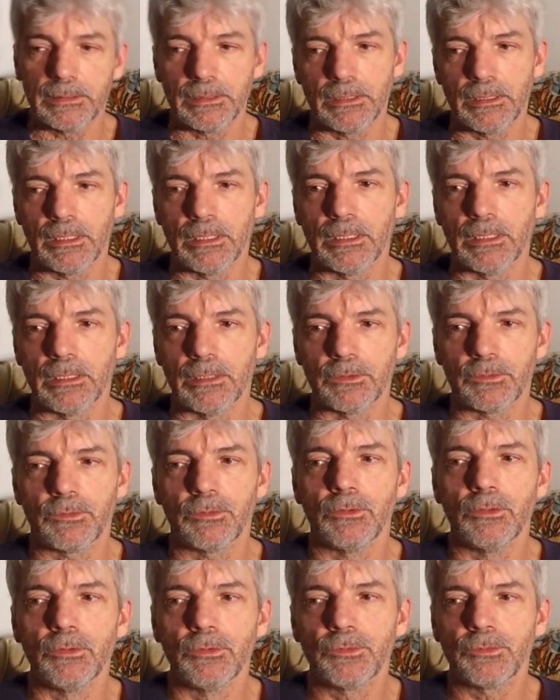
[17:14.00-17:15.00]

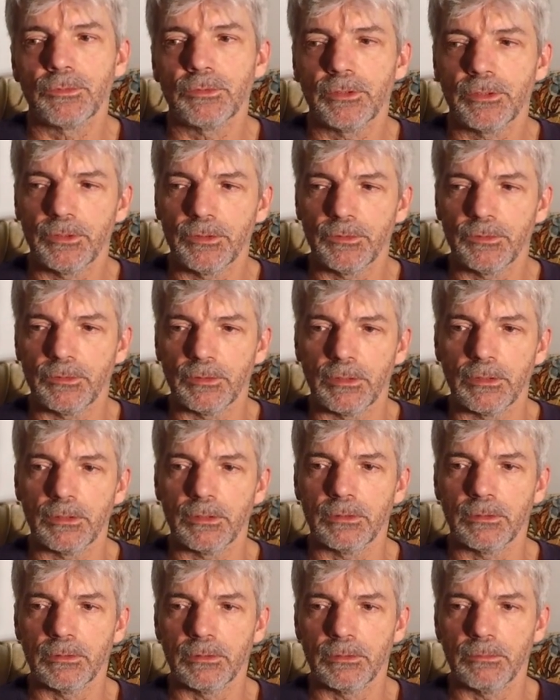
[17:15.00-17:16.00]
Sennacherib is
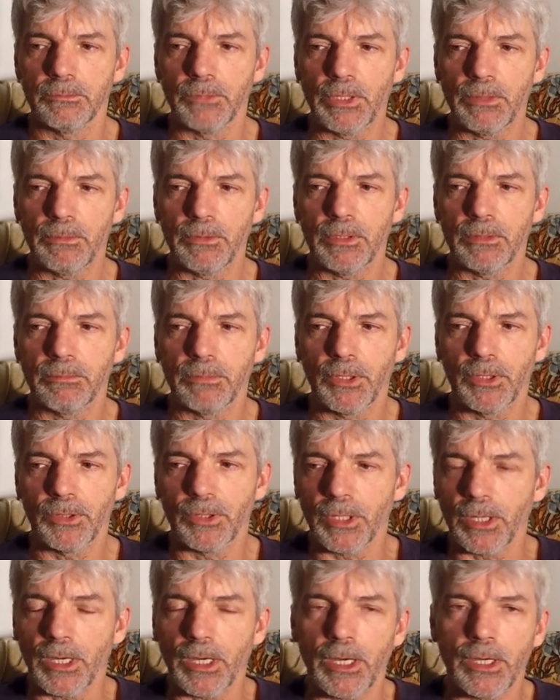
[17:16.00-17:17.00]
maybe about
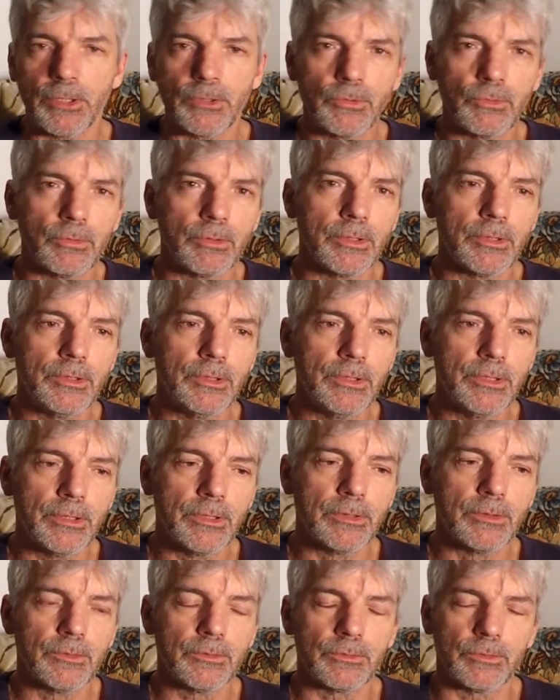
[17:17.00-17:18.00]
100
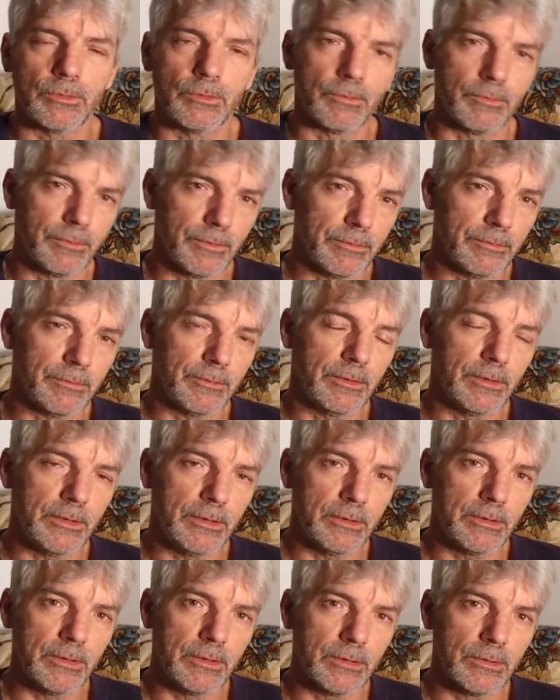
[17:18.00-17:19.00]
years or 50
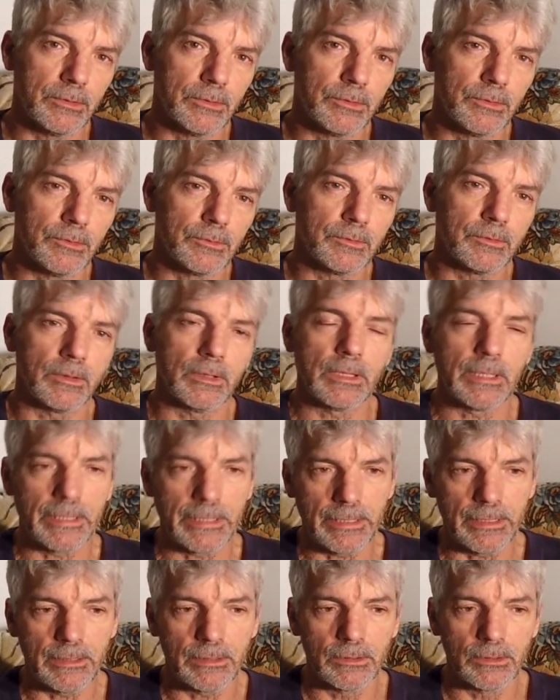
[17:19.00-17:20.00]
years
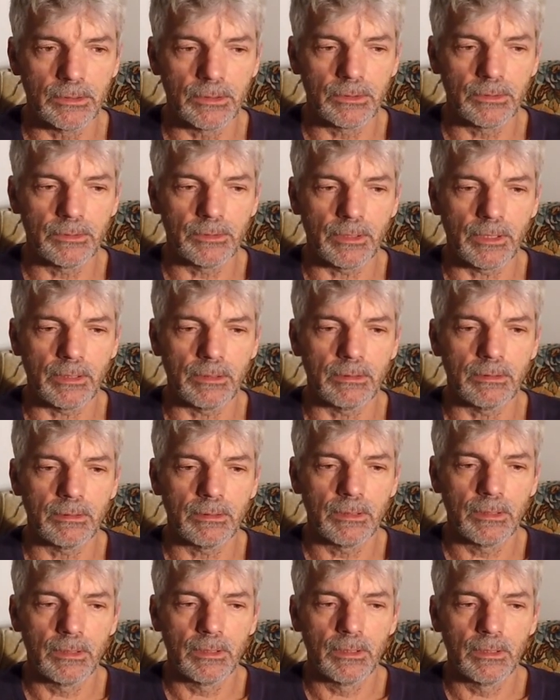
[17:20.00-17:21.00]
later than
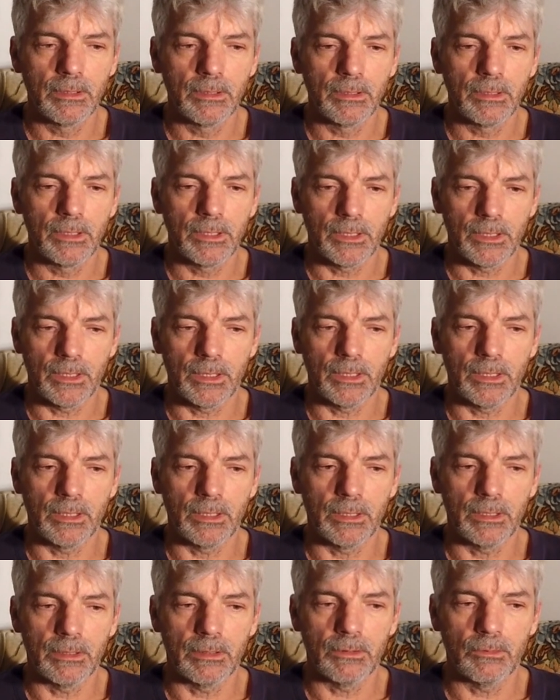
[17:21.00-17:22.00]

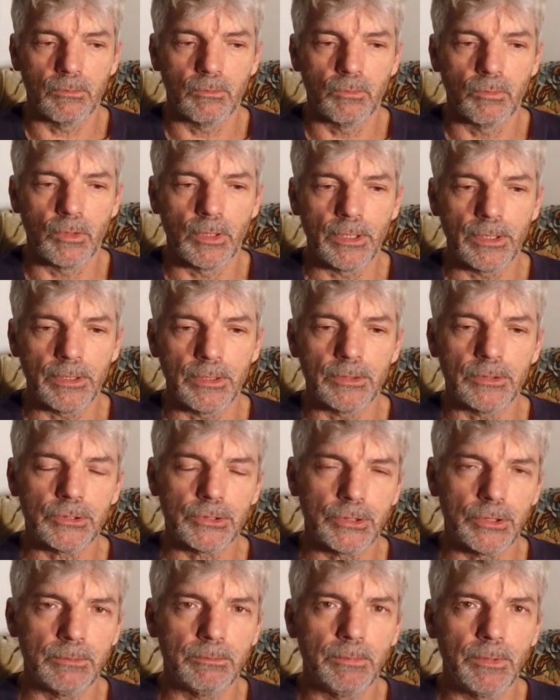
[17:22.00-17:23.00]
what it
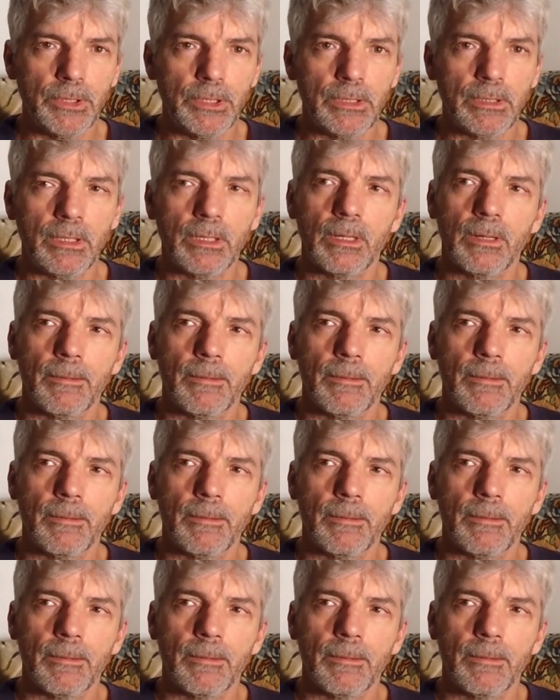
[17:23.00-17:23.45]
should be.